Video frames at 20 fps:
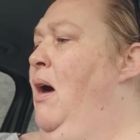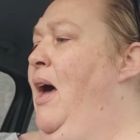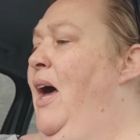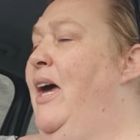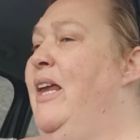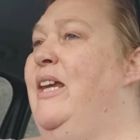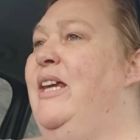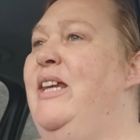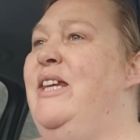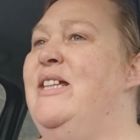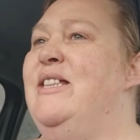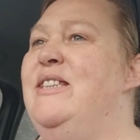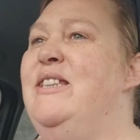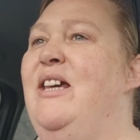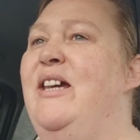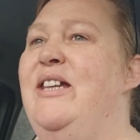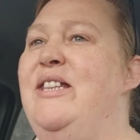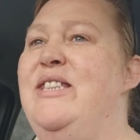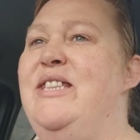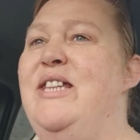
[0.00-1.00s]
And it is
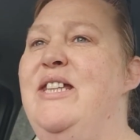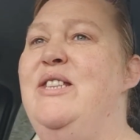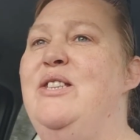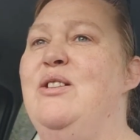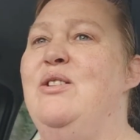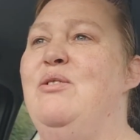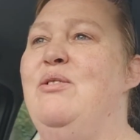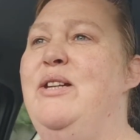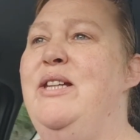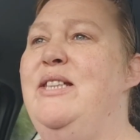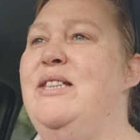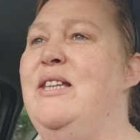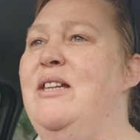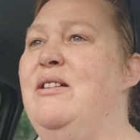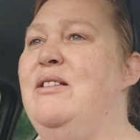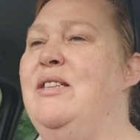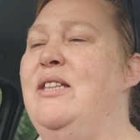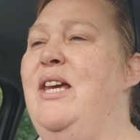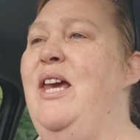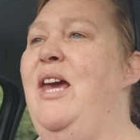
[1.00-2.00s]
19 degrees
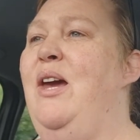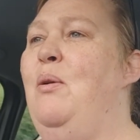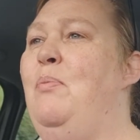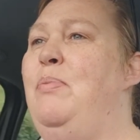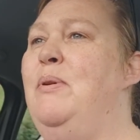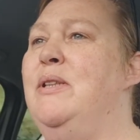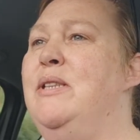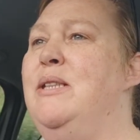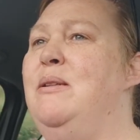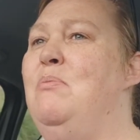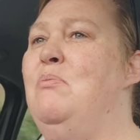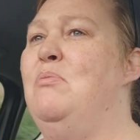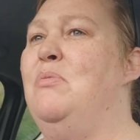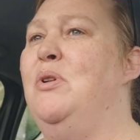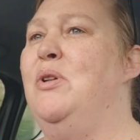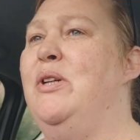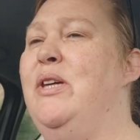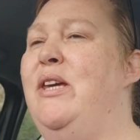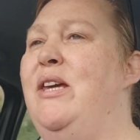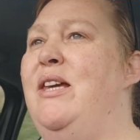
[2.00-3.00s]
out. How bloody
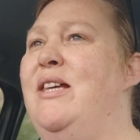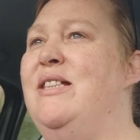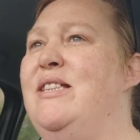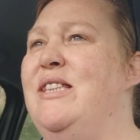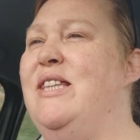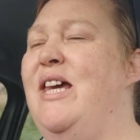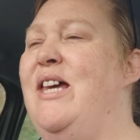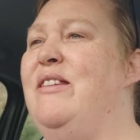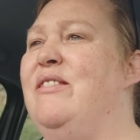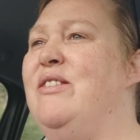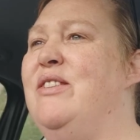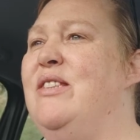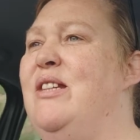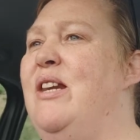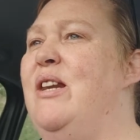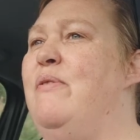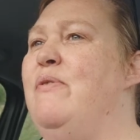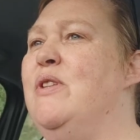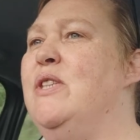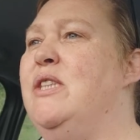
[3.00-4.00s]
muggy is that? There's not
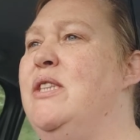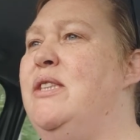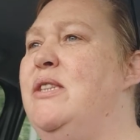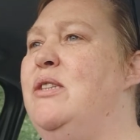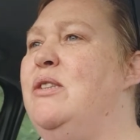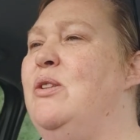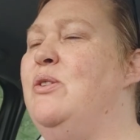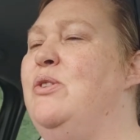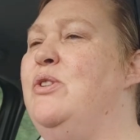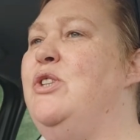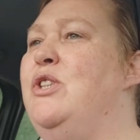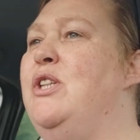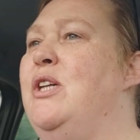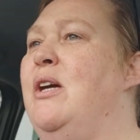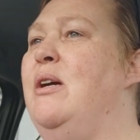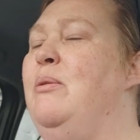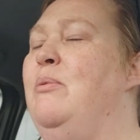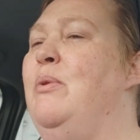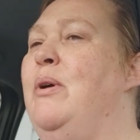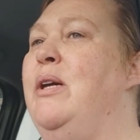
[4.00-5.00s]
even
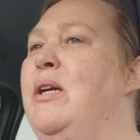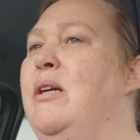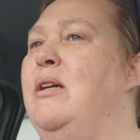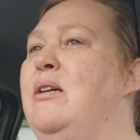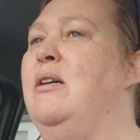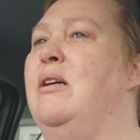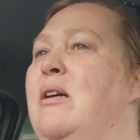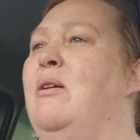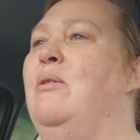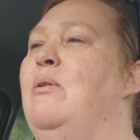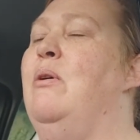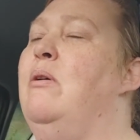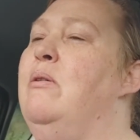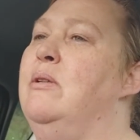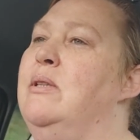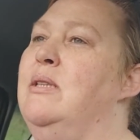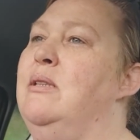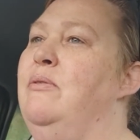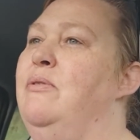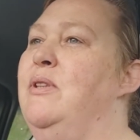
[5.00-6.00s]
sunshine where you could go, oh,
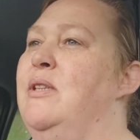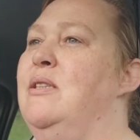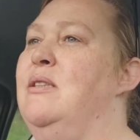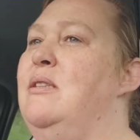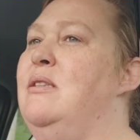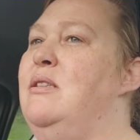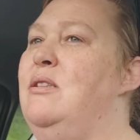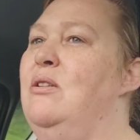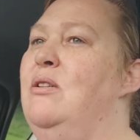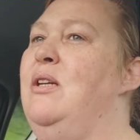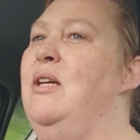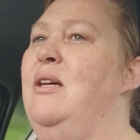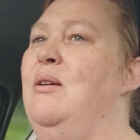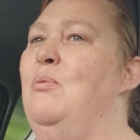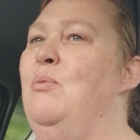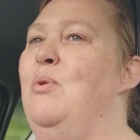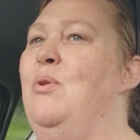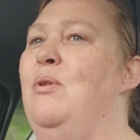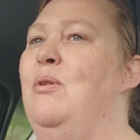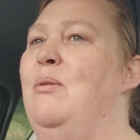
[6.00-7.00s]
it's something sunny
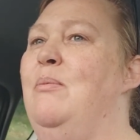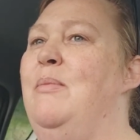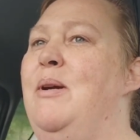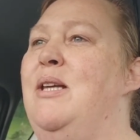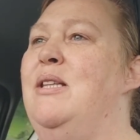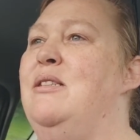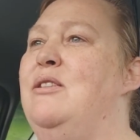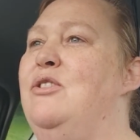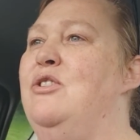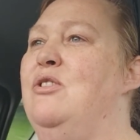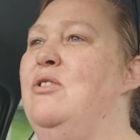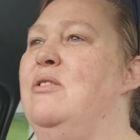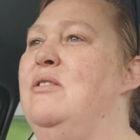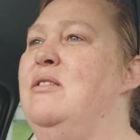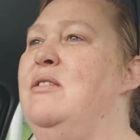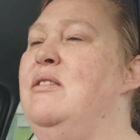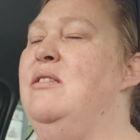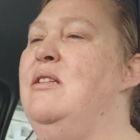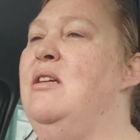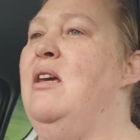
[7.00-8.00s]
and warm. It's
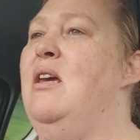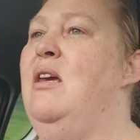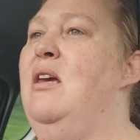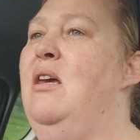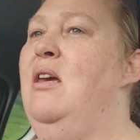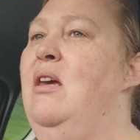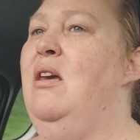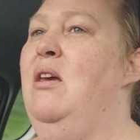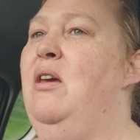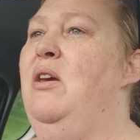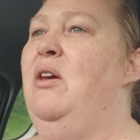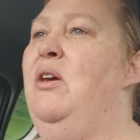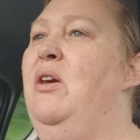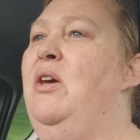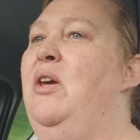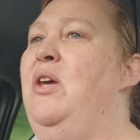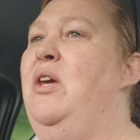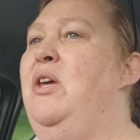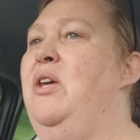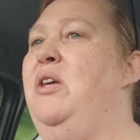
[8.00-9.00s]
just
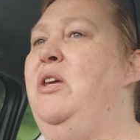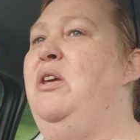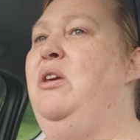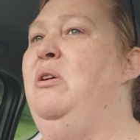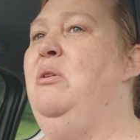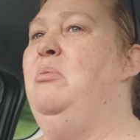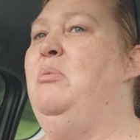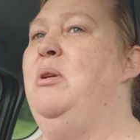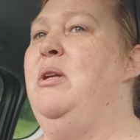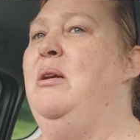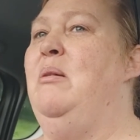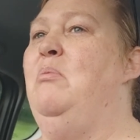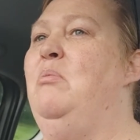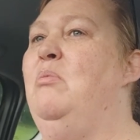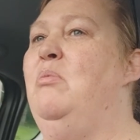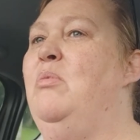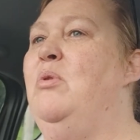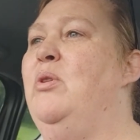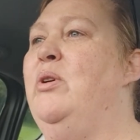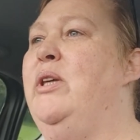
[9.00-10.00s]
humid
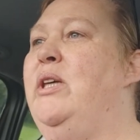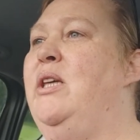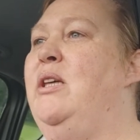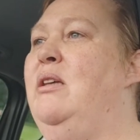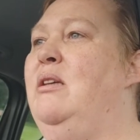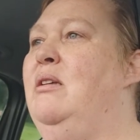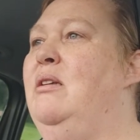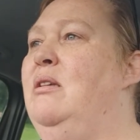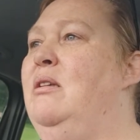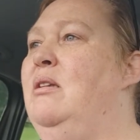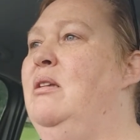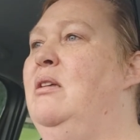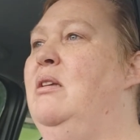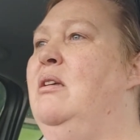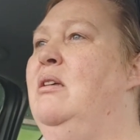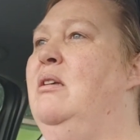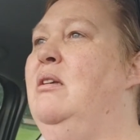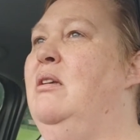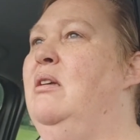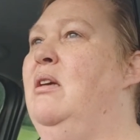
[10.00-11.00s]
and muggy.
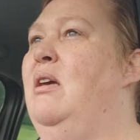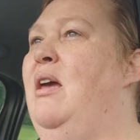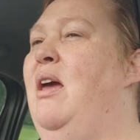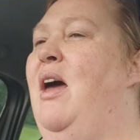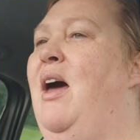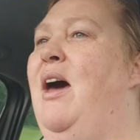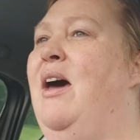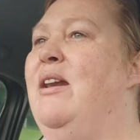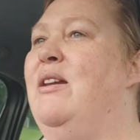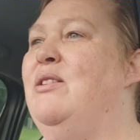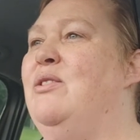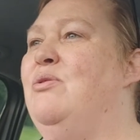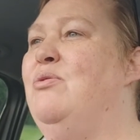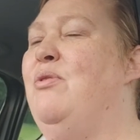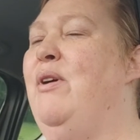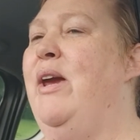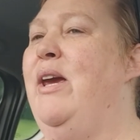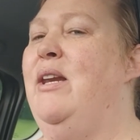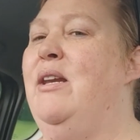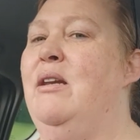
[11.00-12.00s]
And it's
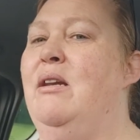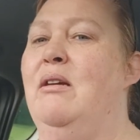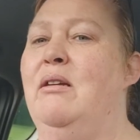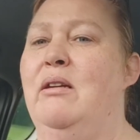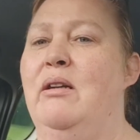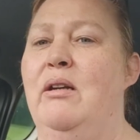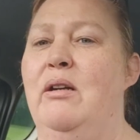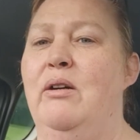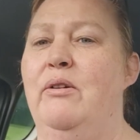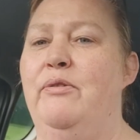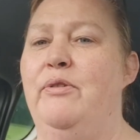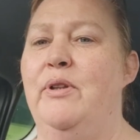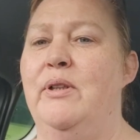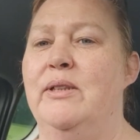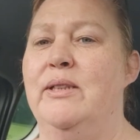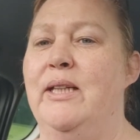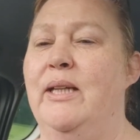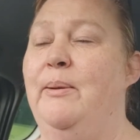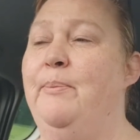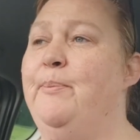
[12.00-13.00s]
raining on and off all
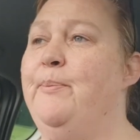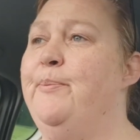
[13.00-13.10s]
day.